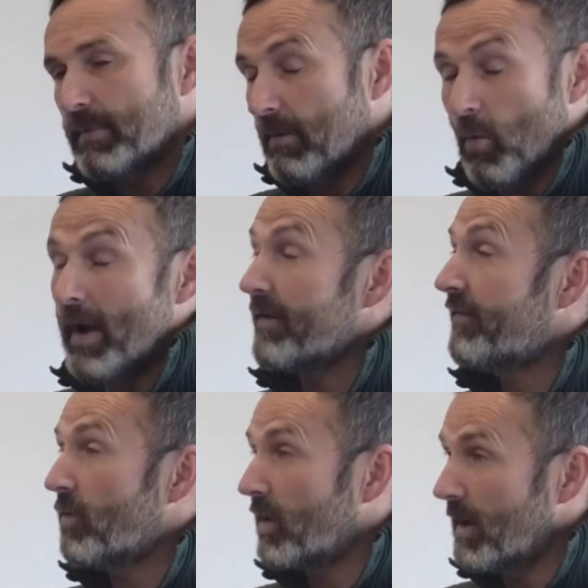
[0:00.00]
a
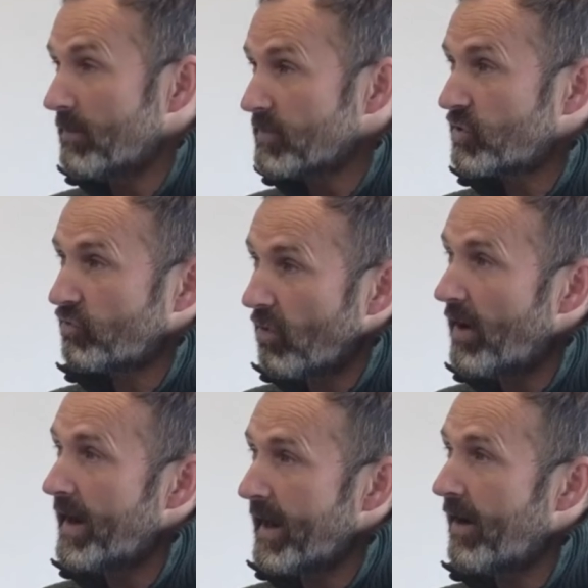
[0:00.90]
wonderful club that was
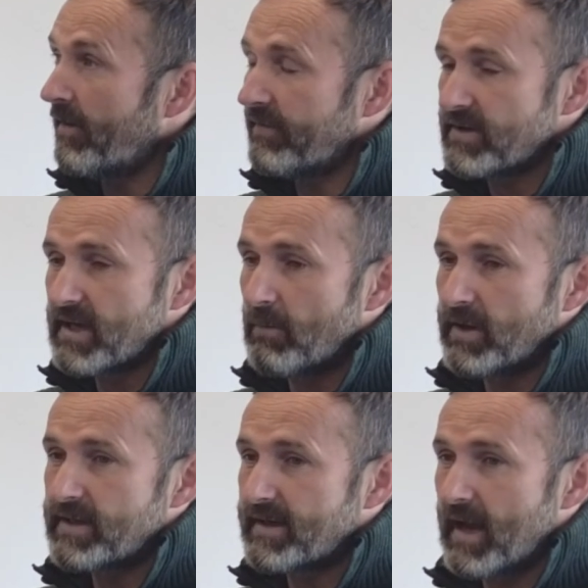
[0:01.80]
crying out for
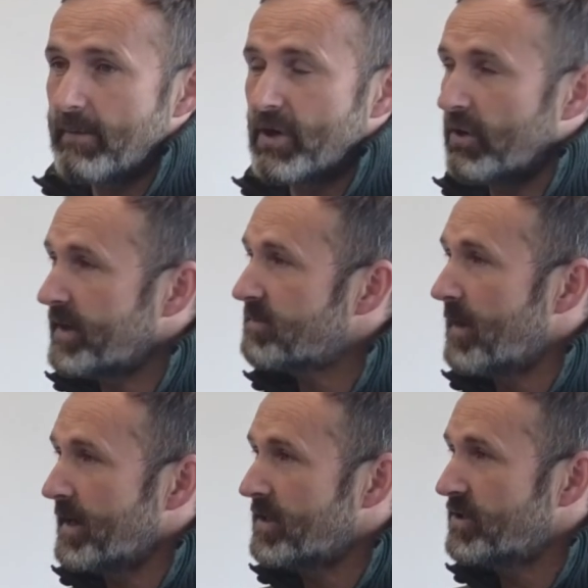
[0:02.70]
someone to come, an honest
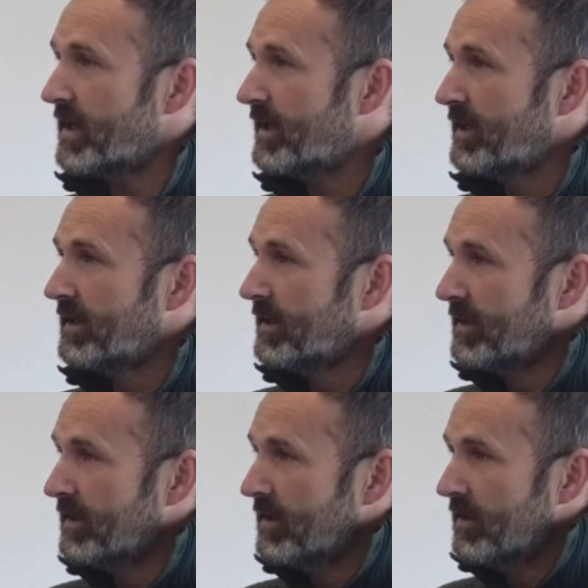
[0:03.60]
manager,
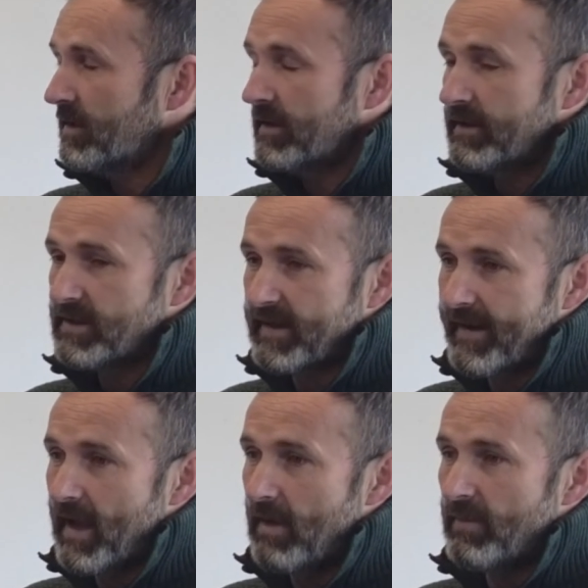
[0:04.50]
to
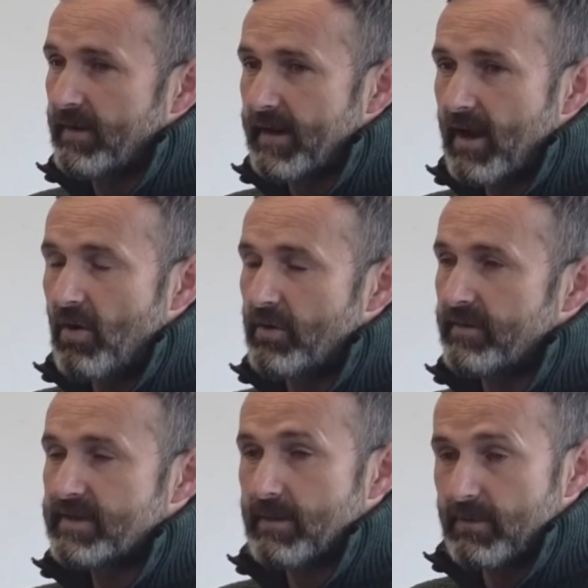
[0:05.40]
come and get hold
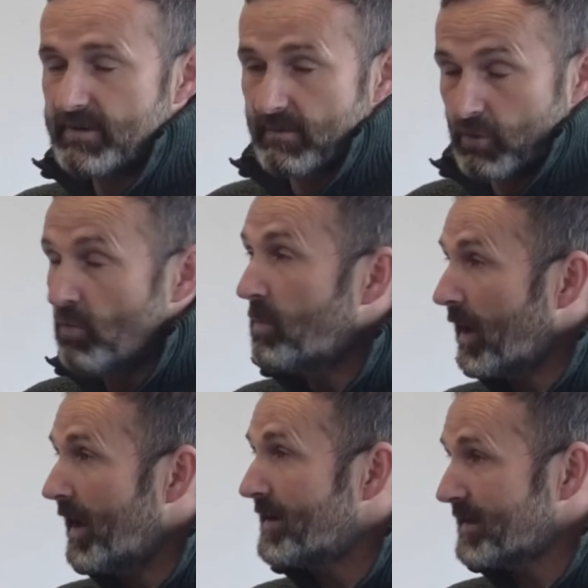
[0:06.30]
of some good
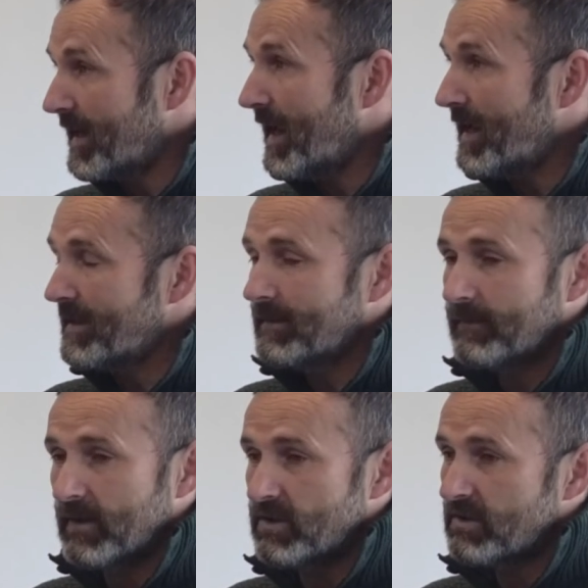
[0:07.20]
players they had
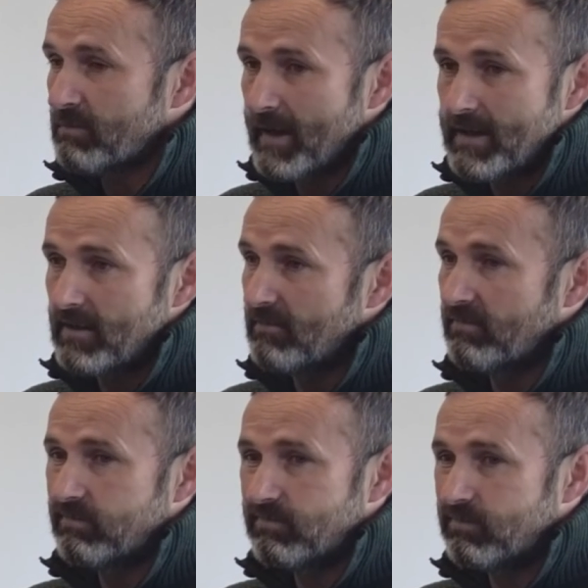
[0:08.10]
and just make them